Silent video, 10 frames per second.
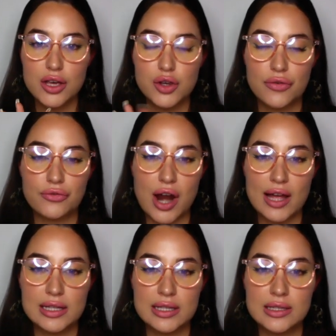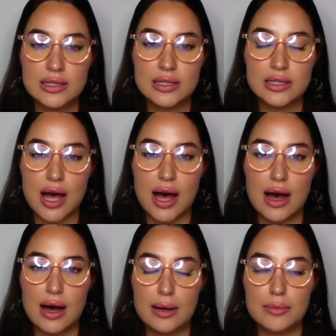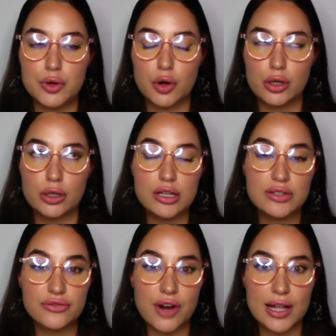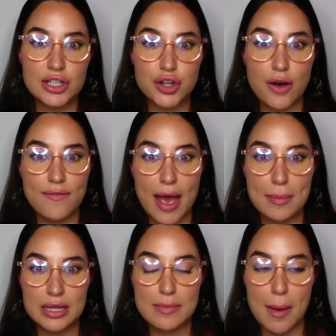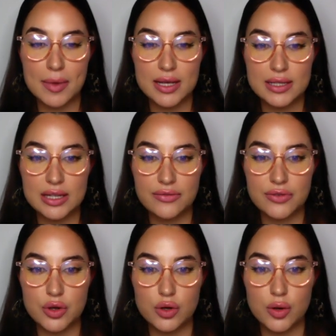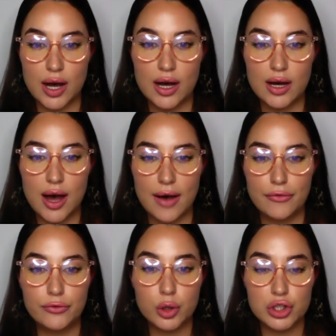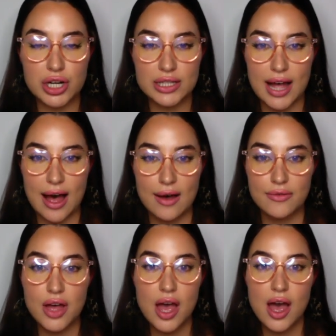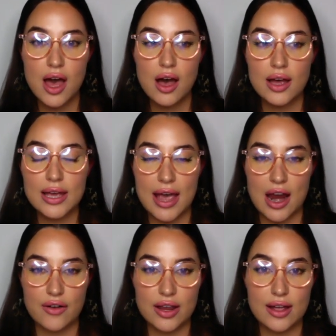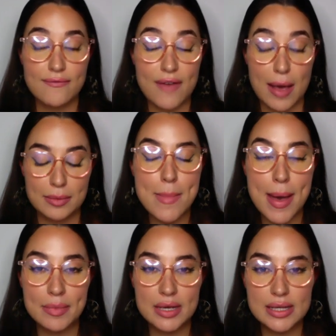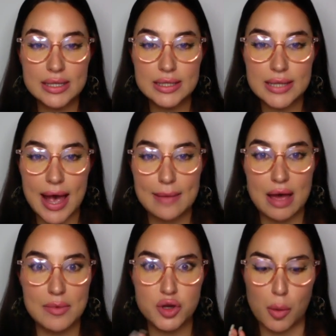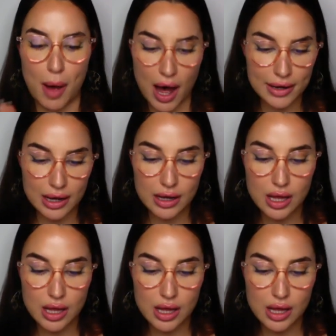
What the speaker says: your friends, your close friends, your family members, if you are fortunate to have caring family members, and maybe your partner,